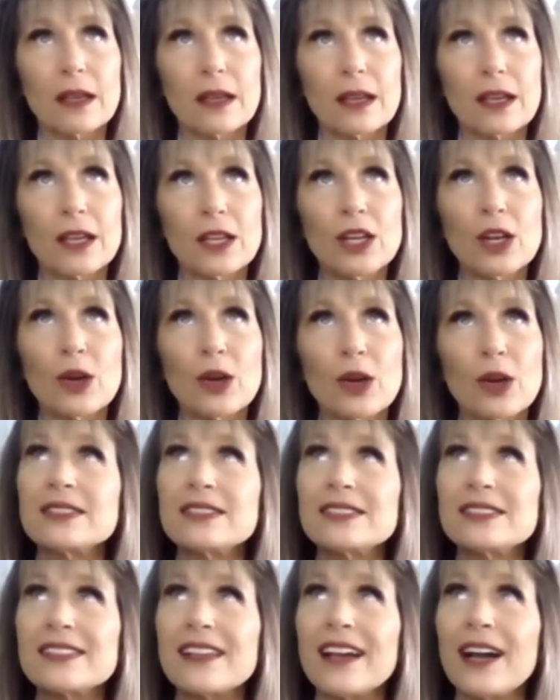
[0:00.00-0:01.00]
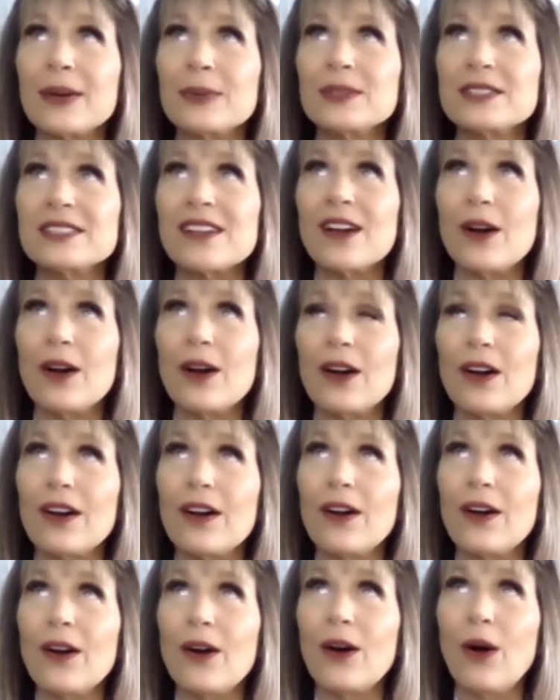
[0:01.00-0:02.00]
you know, I was, I was
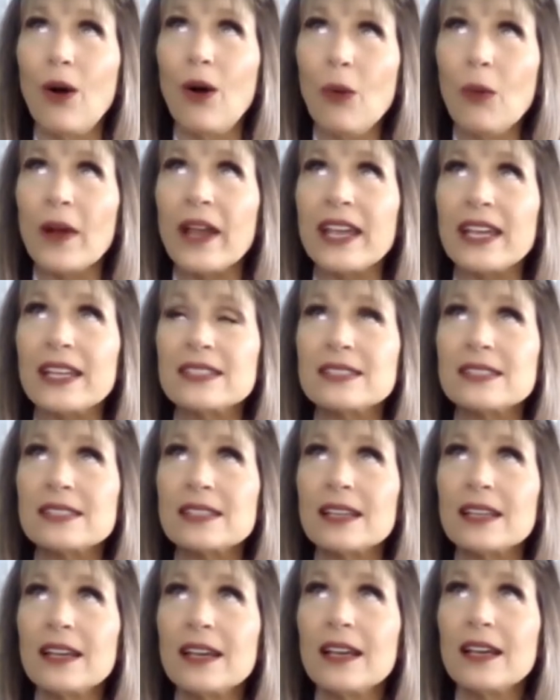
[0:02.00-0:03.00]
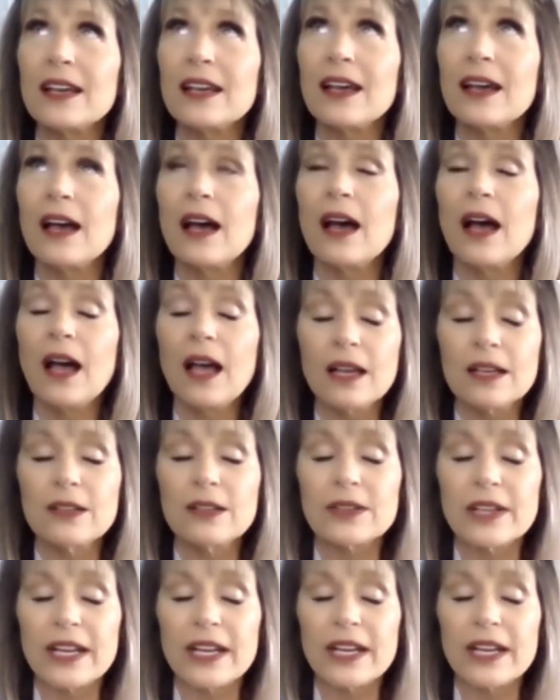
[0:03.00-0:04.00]
always
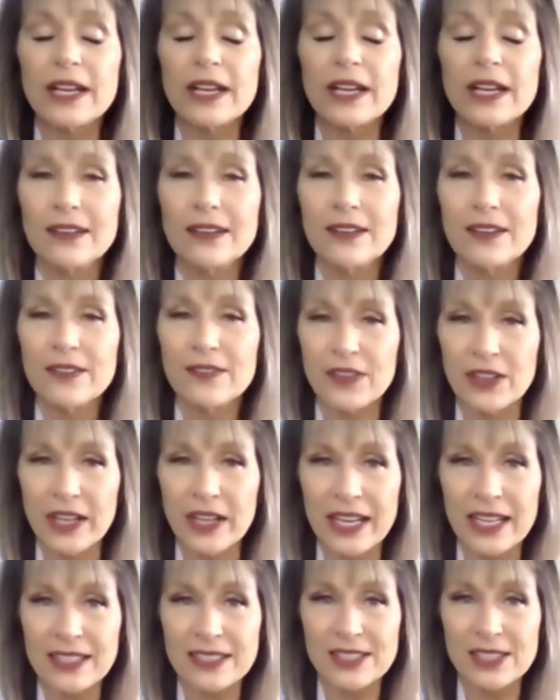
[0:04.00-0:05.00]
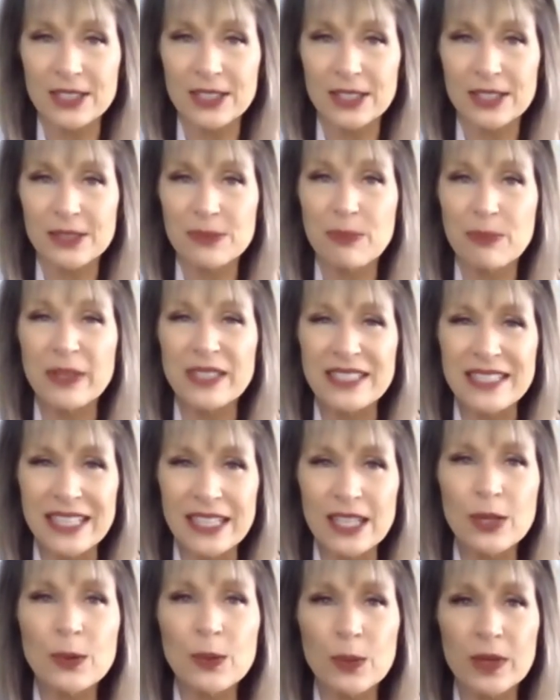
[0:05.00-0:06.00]
hungry for answers, but
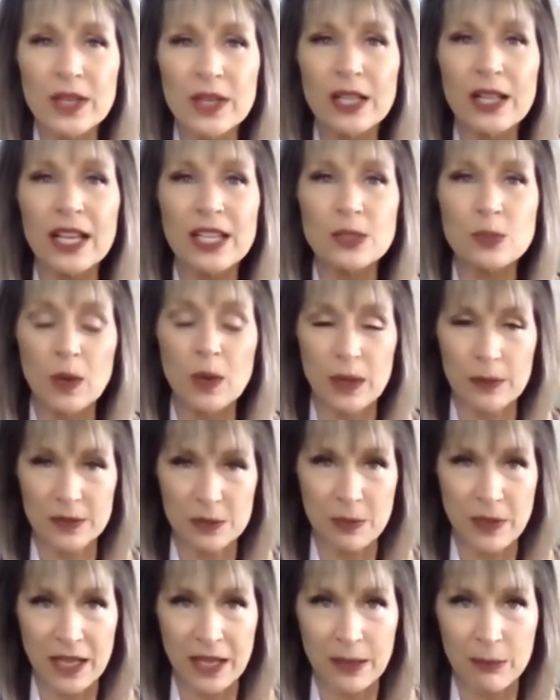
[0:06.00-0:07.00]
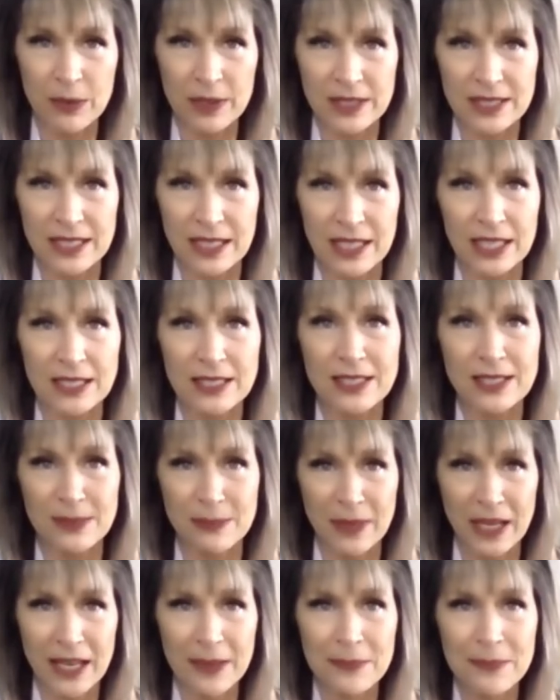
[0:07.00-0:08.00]
didn't realize what was being presented to
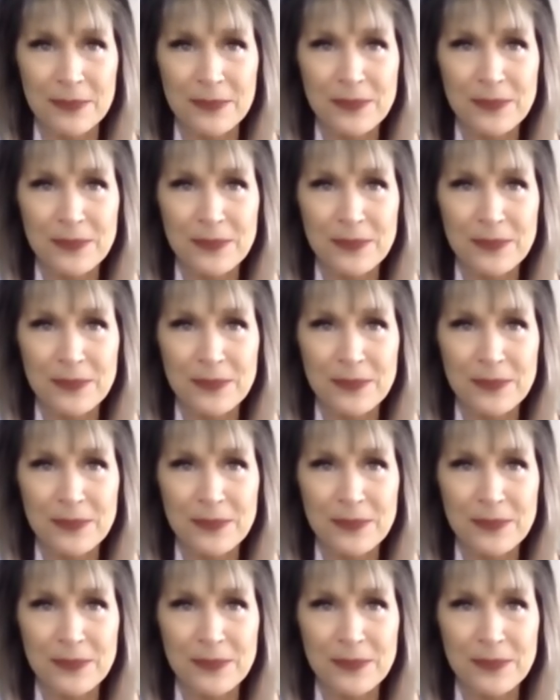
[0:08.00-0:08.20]
me.